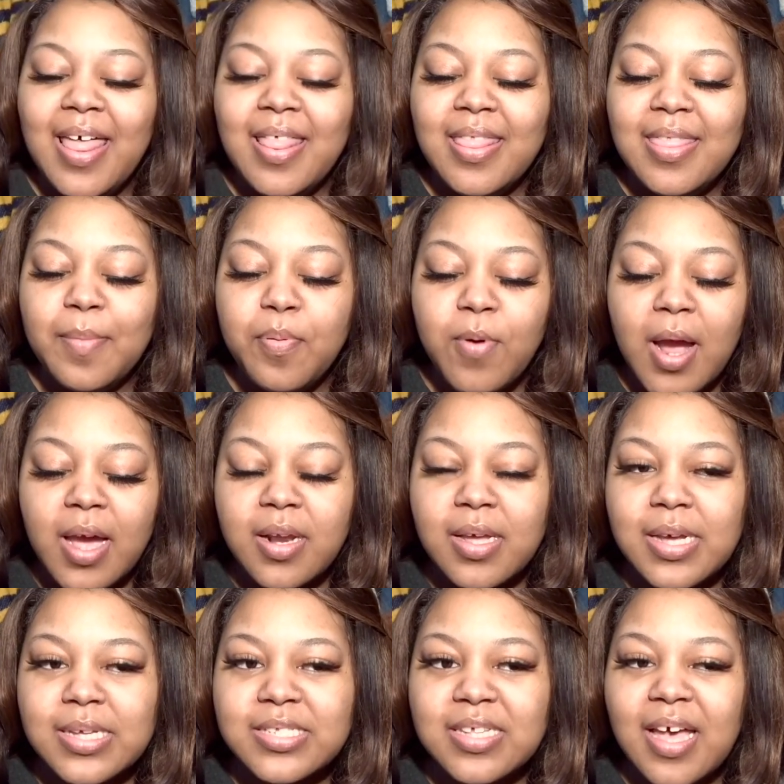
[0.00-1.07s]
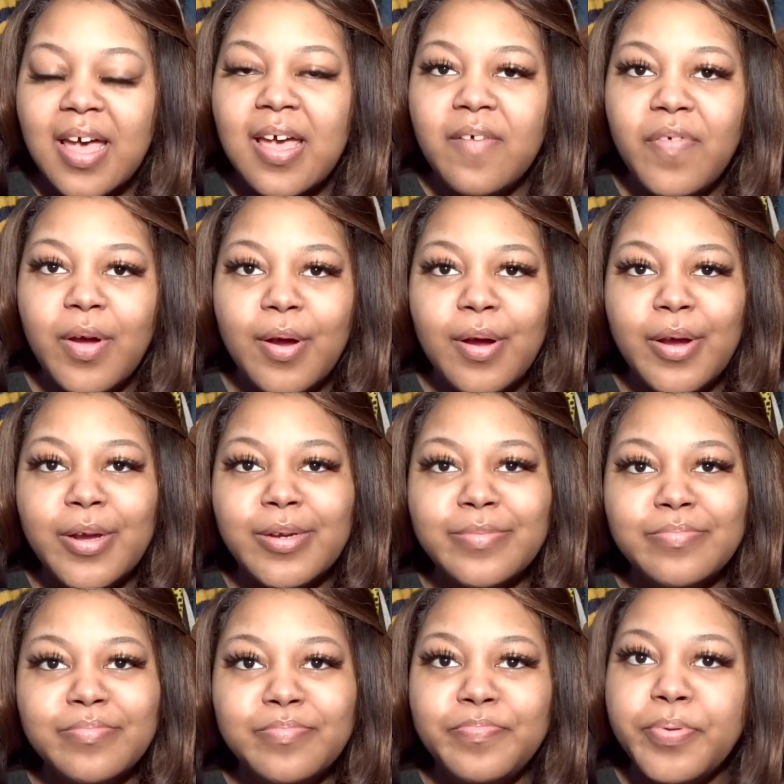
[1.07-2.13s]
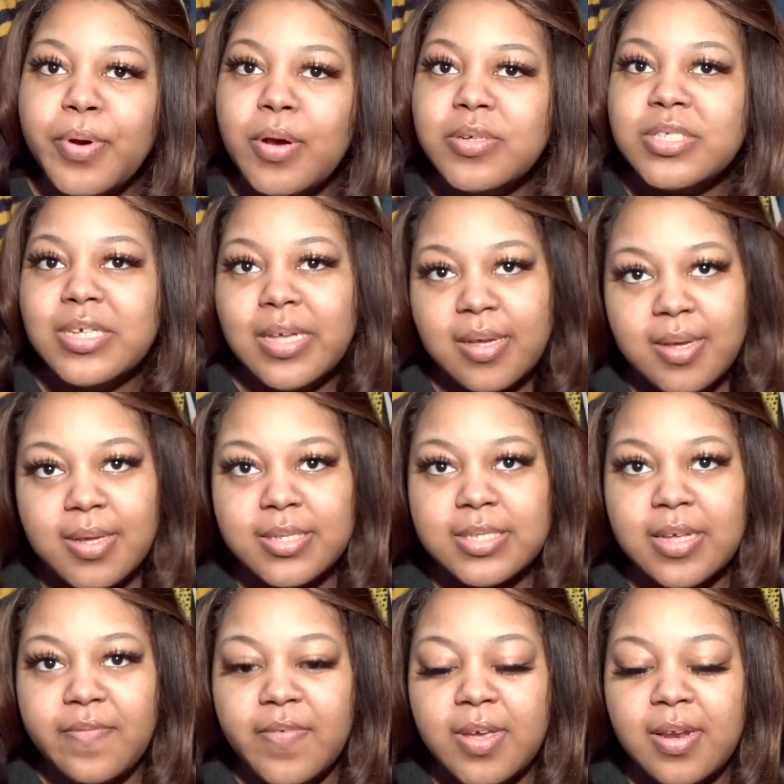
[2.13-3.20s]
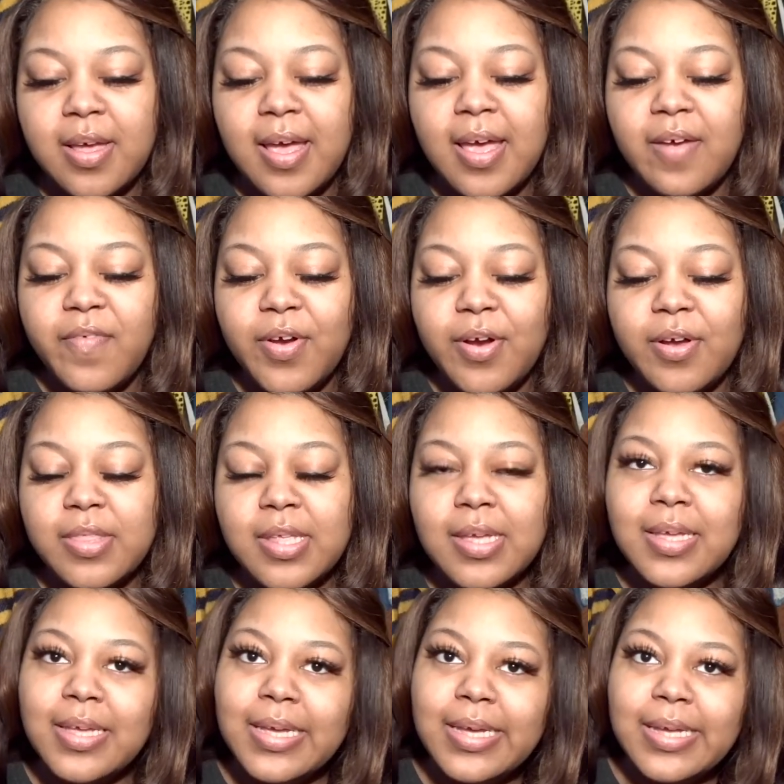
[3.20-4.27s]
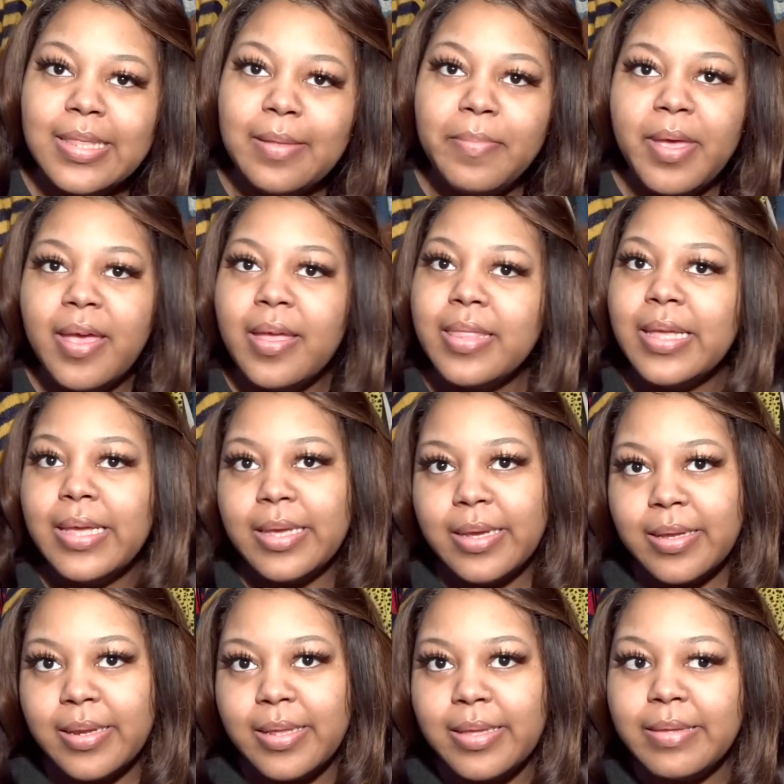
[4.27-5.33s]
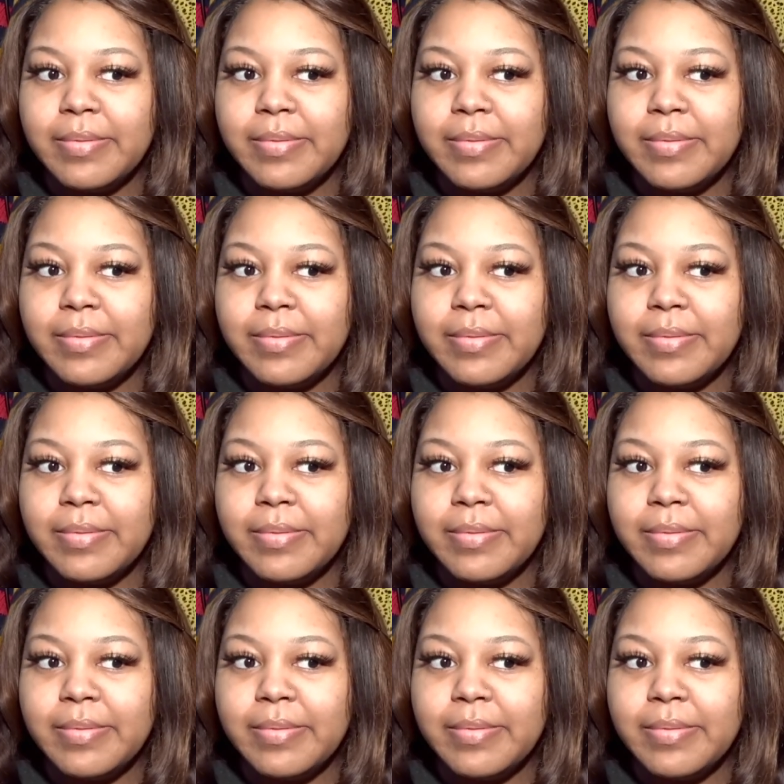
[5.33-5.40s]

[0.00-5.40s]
The products I have heard pros and cons of it. I have heard the good, the bad, the ugly,